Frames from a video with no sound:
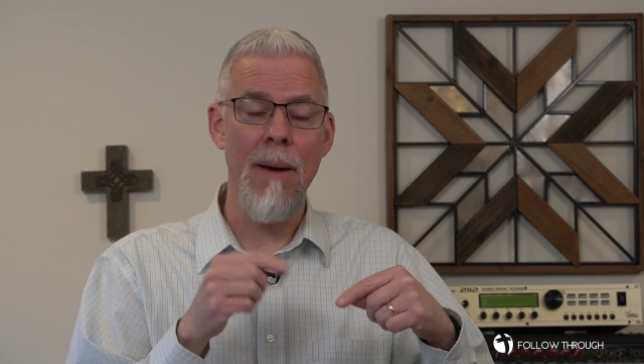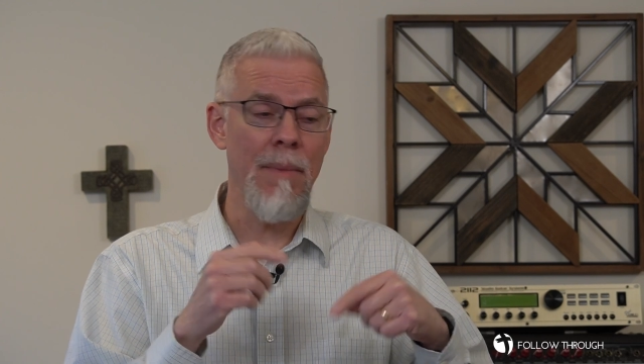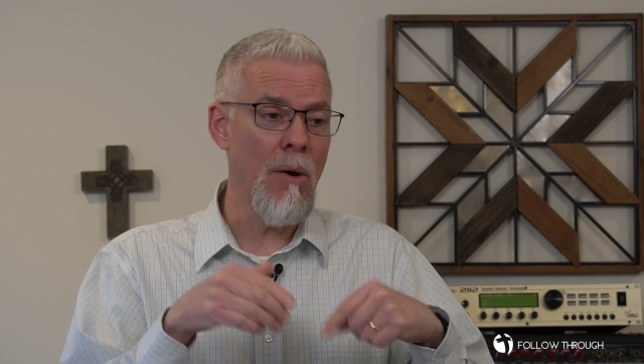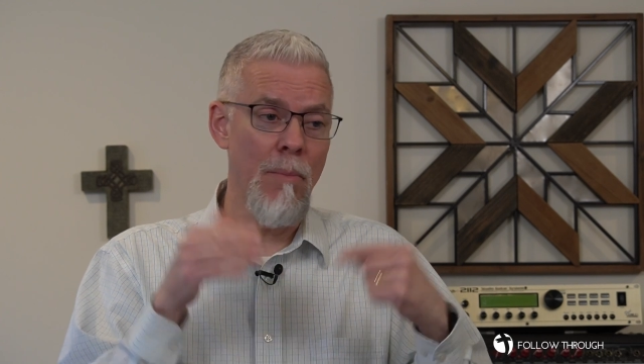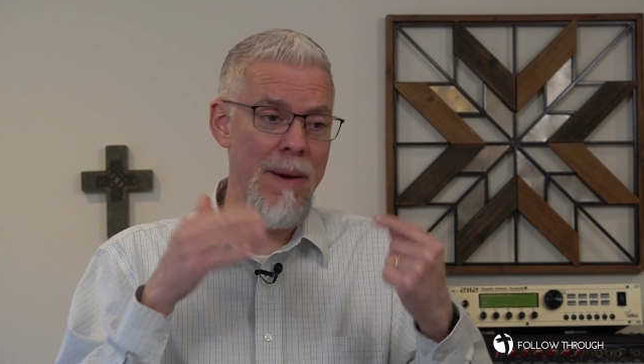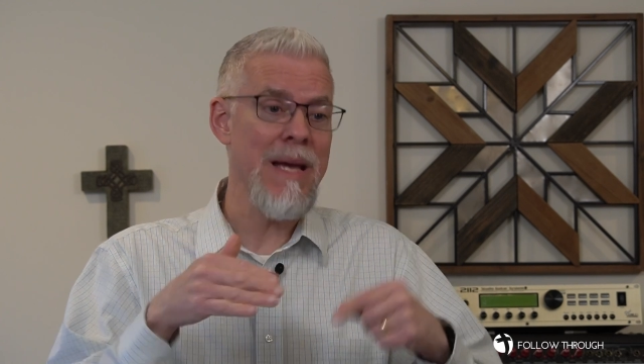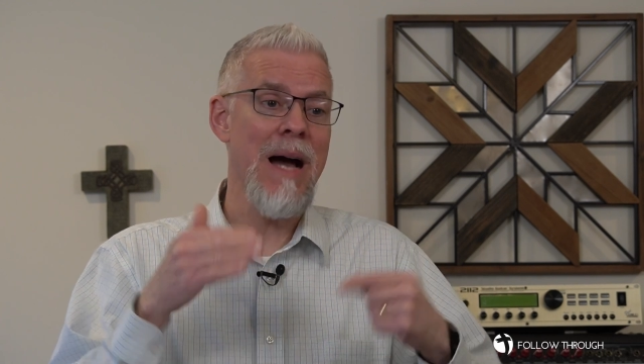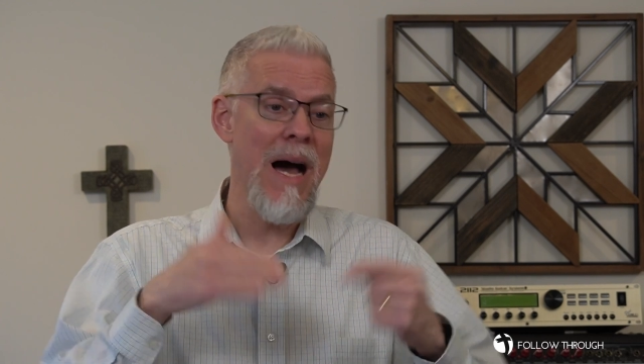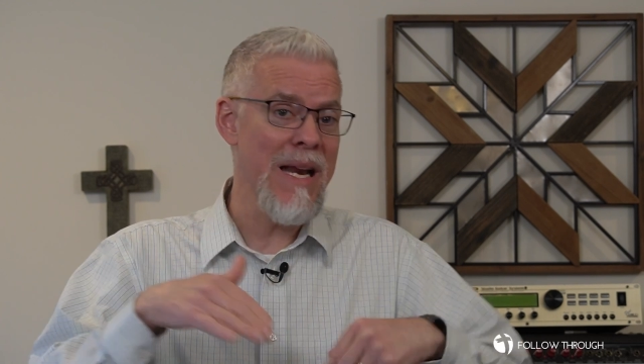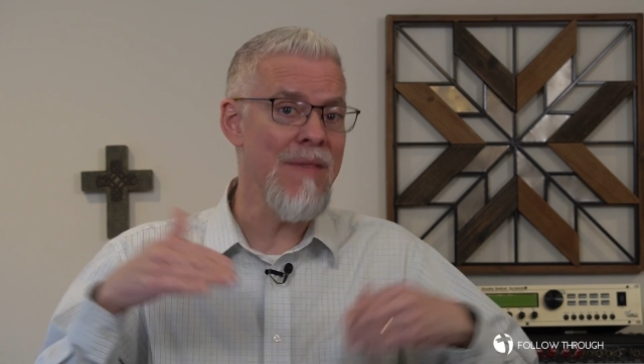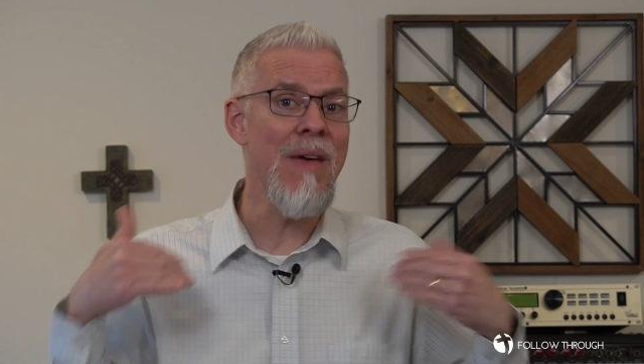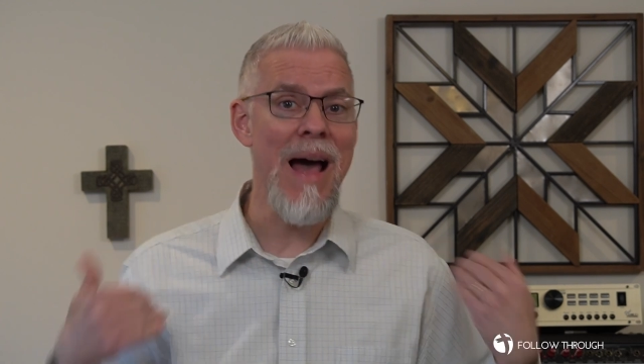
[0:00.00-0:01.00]
I'm going to obey
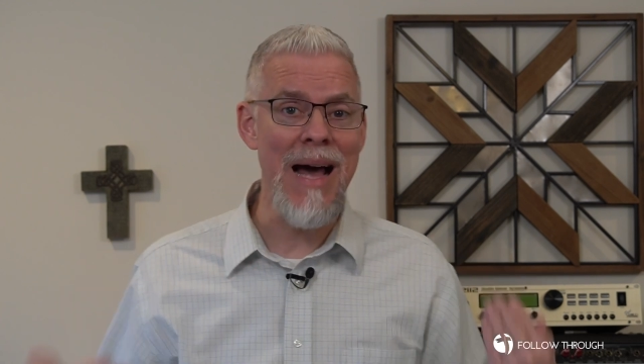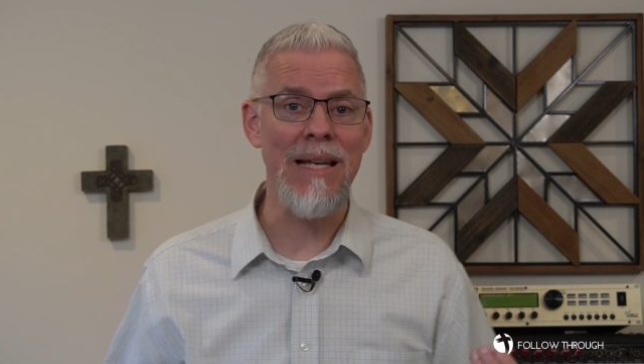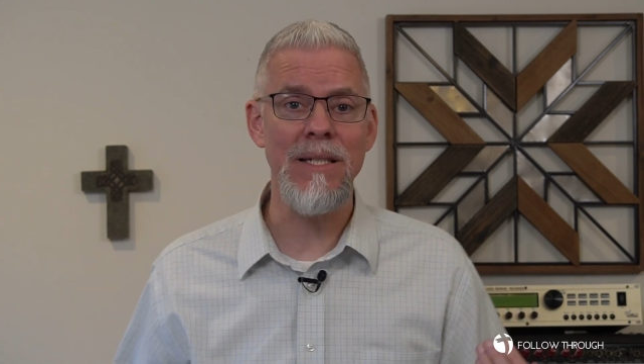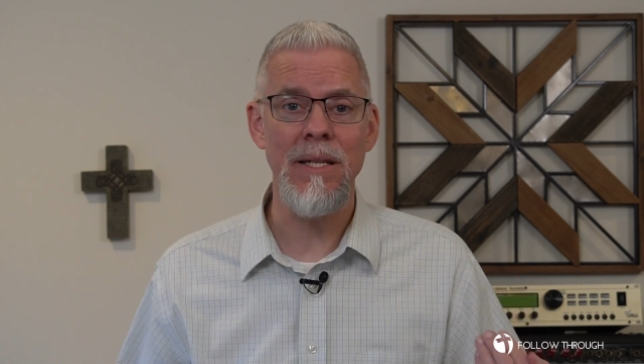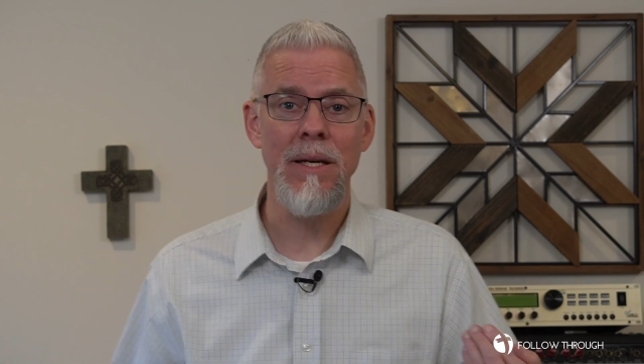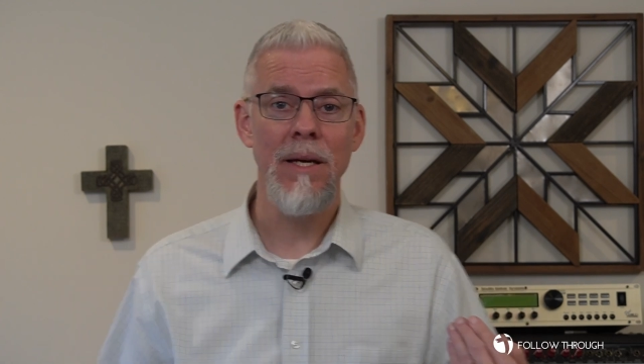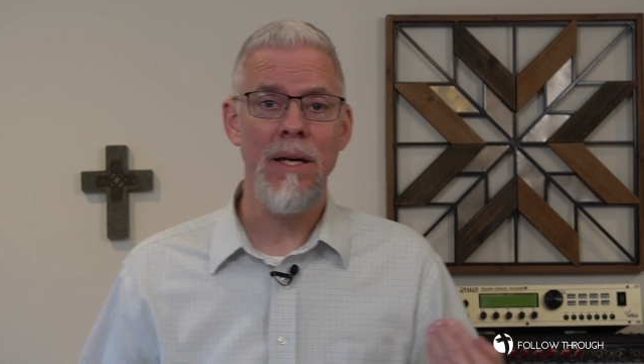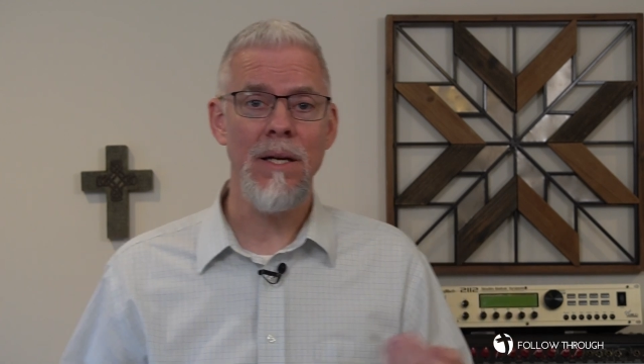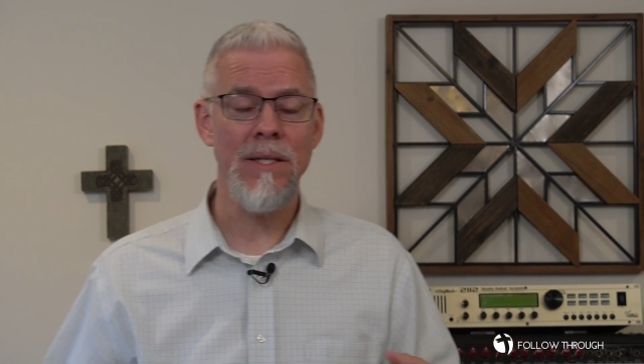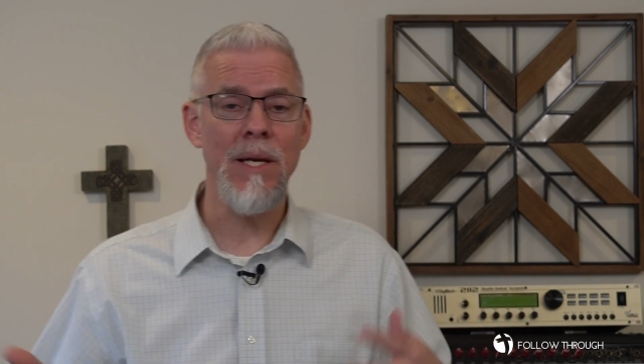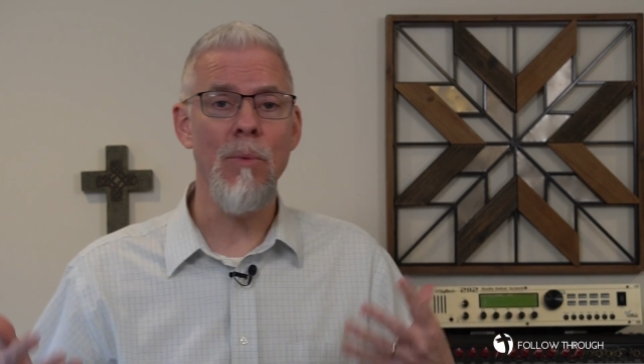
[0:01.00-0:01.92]
God in that because He